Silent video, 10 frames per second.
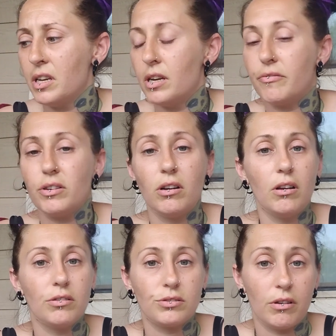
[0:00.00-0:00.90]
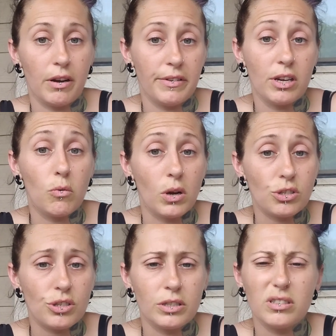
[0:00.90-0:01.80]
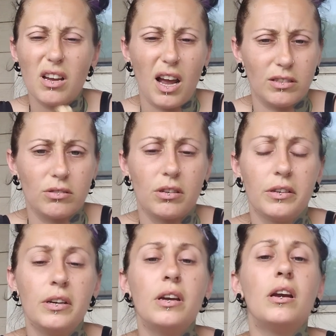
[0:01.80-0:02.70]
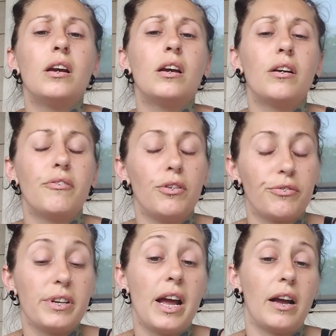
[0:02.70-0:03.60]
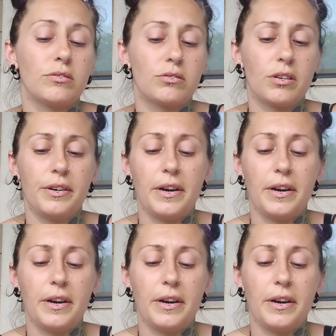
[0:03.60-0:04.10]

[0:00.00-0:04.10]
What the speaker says: If y'all also have any questions, ask. Feel free to ask.